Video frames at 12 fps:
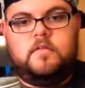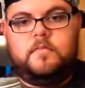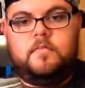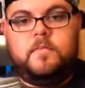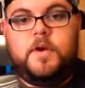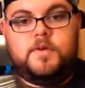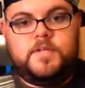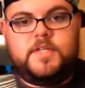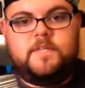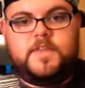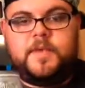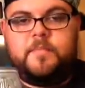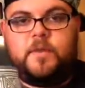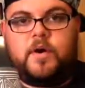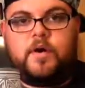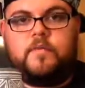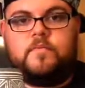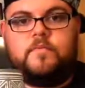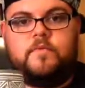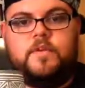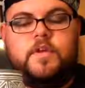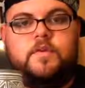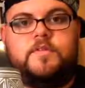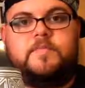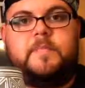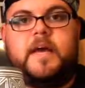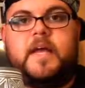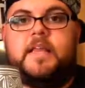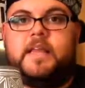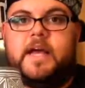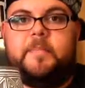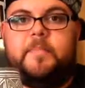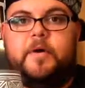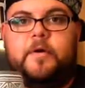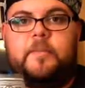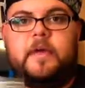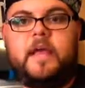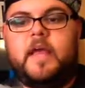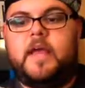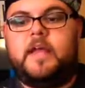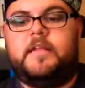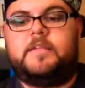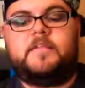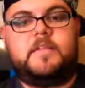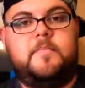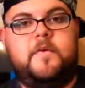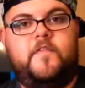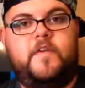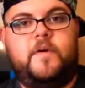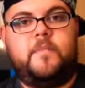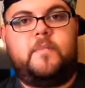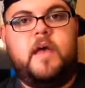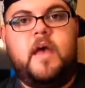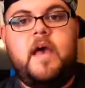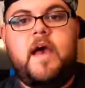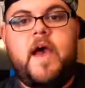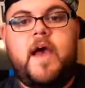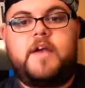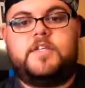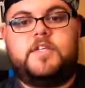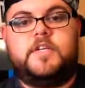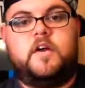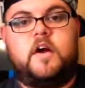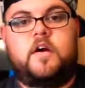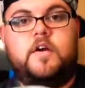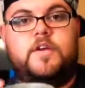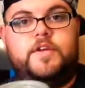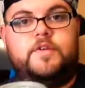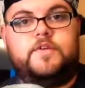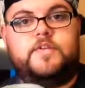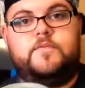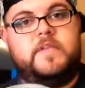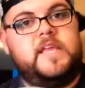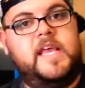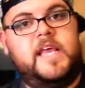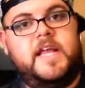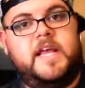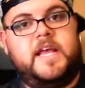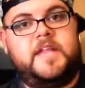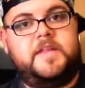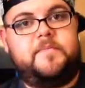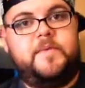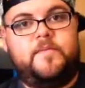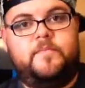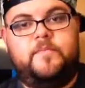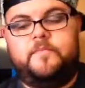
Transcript: most of them are used by light bulb, and some of them actually are used with a heating element,